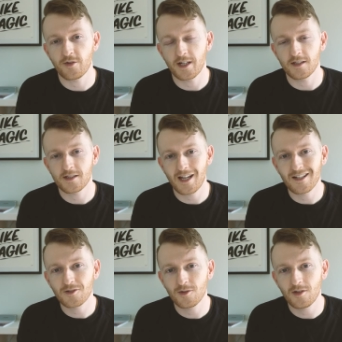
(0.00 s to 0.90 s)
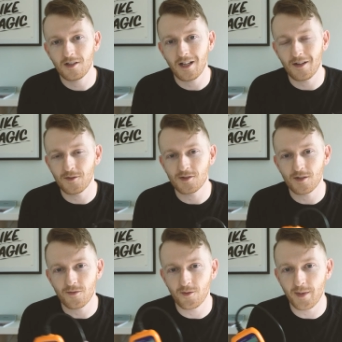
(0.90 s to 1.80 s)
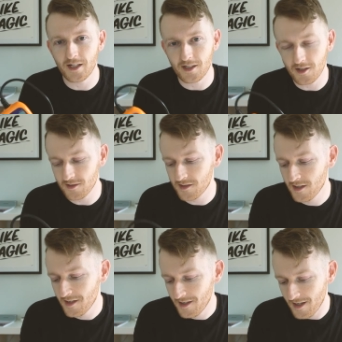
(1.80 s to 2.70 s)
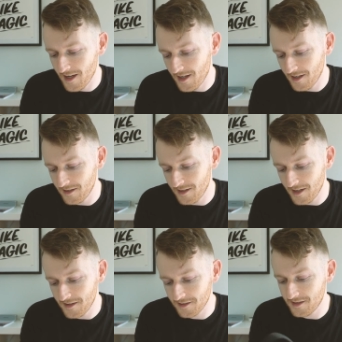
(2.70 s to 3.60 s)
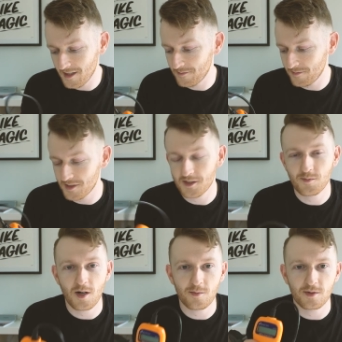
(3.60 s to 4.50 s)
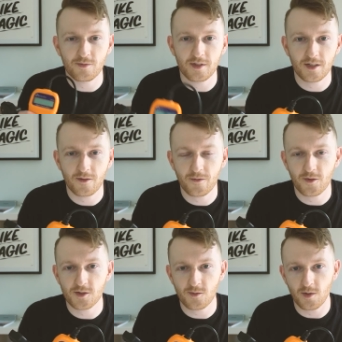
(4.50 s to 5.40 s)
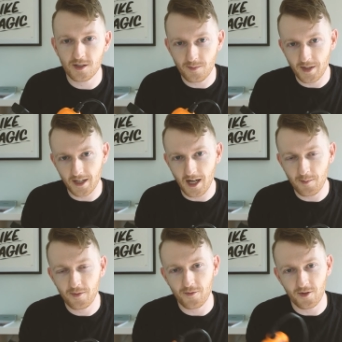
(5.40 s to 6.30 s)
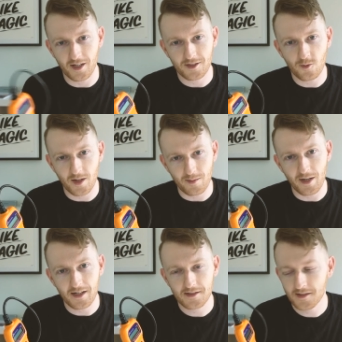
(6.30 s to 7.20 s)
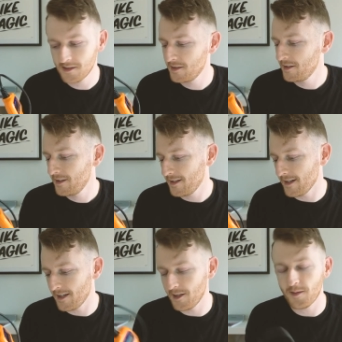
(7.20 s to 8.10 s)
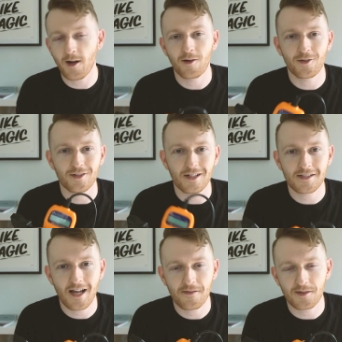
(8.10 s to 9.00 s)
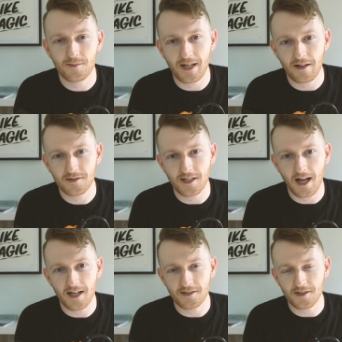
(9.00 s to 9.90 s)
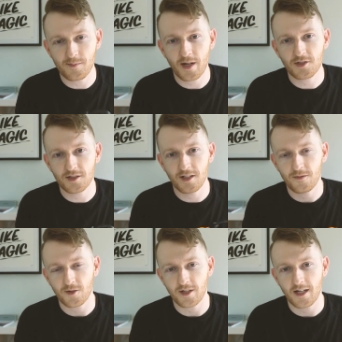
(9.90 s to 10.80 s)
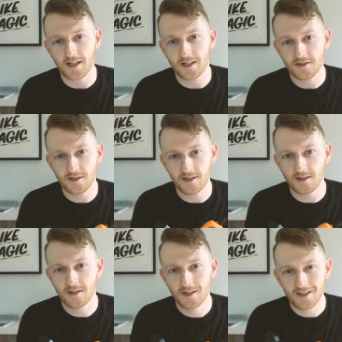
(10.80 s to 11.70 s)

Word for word: great scan tool. I've used it for many years and I think that this is probably a really good first one to pick up for like 20 bucks. Um, however, it does have some downsides, especially if you're getting into